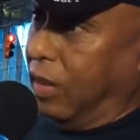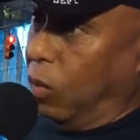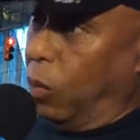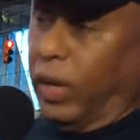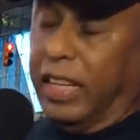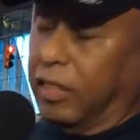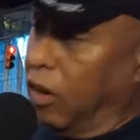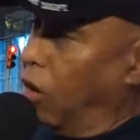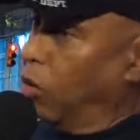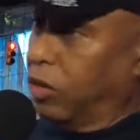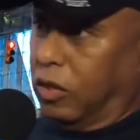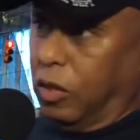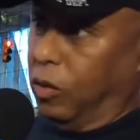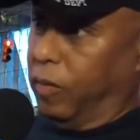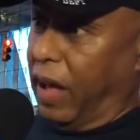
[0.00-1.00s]
We don't
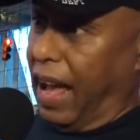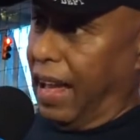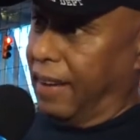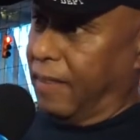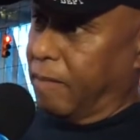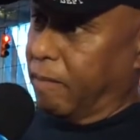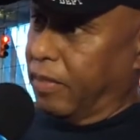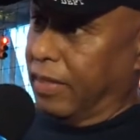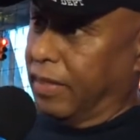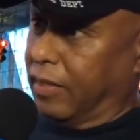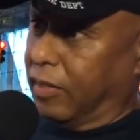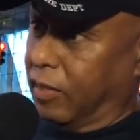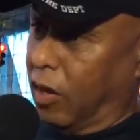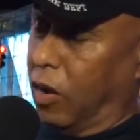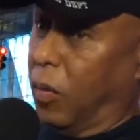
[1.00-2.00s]
do that.
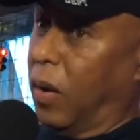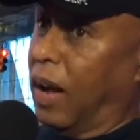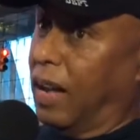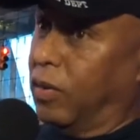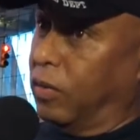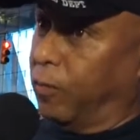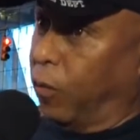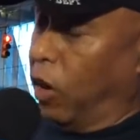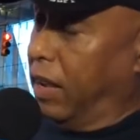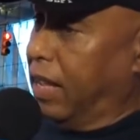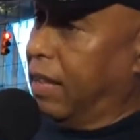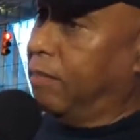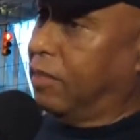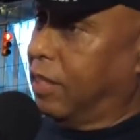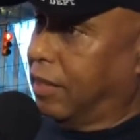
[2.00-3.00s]
So for
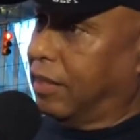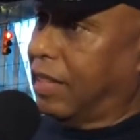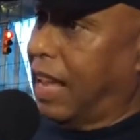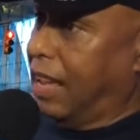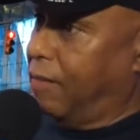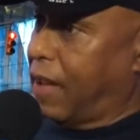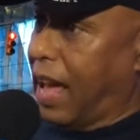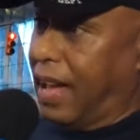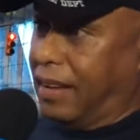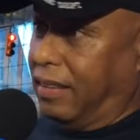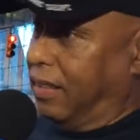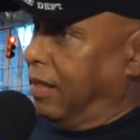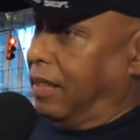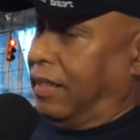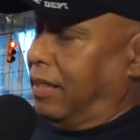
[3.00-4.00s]
him to say that,
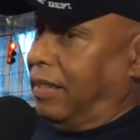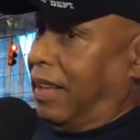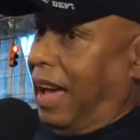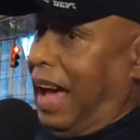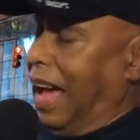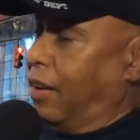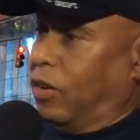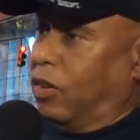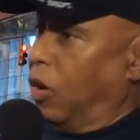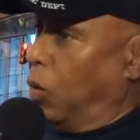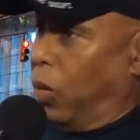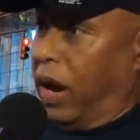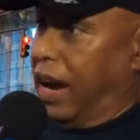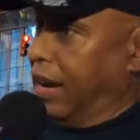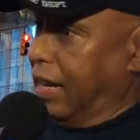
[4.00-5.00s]
I don't know
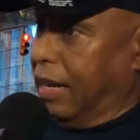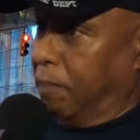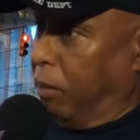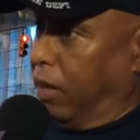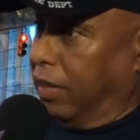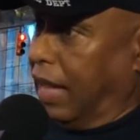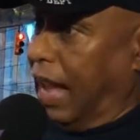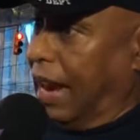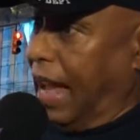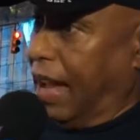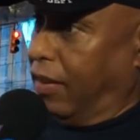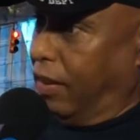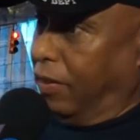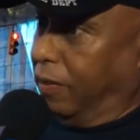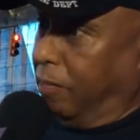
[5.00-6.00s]
where he pulled that
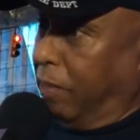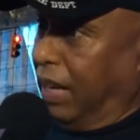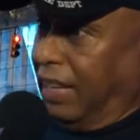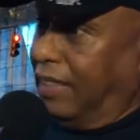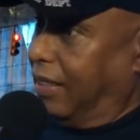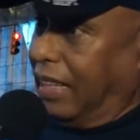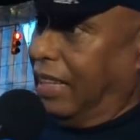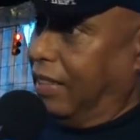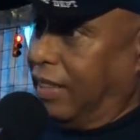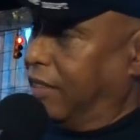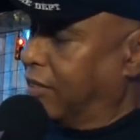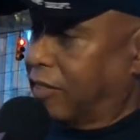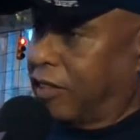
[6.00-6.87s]
out of, but it's